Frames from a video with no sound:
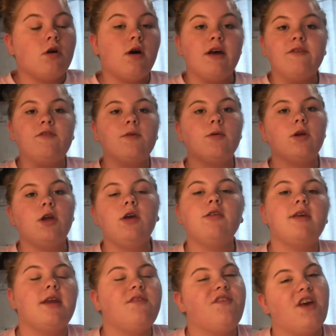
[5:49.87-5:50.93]
So if I'm going to use
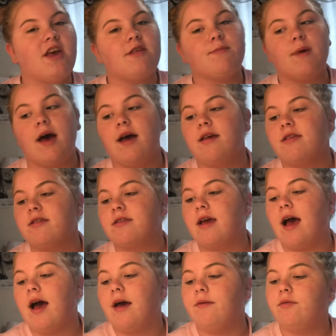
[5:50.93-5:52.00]
any face masks,
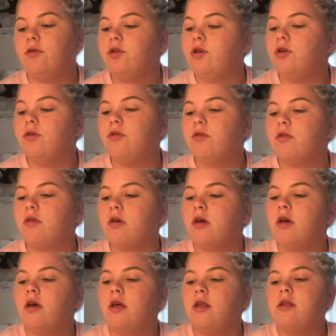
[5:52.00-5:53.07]
I will use
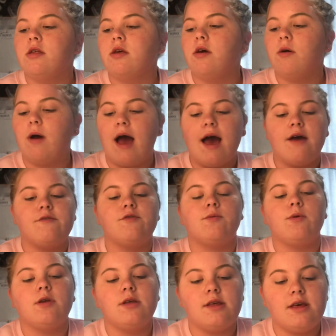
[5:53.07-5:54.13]
either
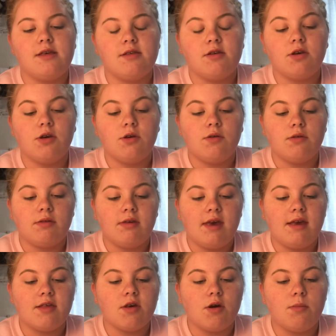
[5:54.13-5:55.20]
one of these two
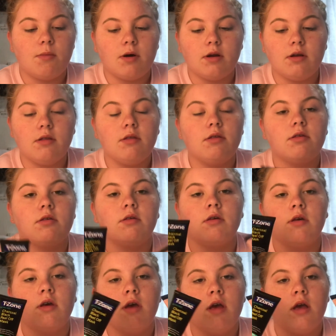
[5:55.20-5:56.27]
T-Zone ones.
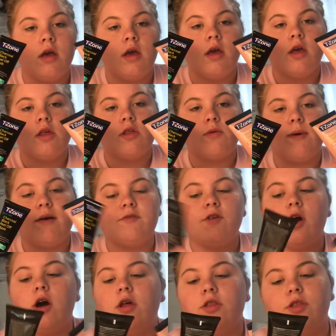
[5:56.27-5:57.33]
So I've
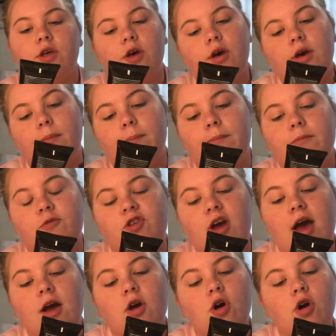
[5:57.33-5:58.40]
got the
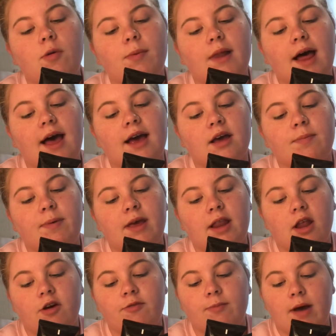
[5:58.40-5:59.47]
charcoal black peel
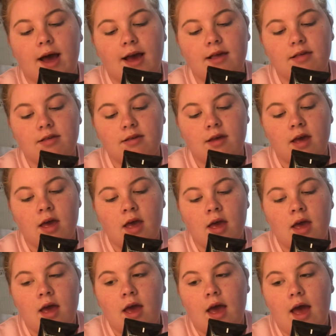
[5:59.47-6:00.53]
off mask
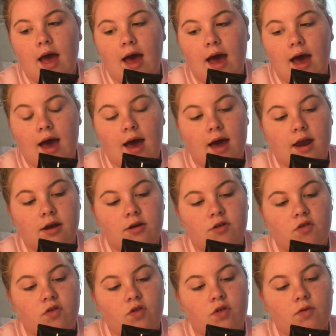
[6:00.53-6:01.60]
and
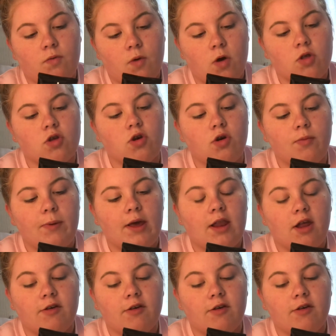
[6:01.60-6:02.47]
the rose gold peel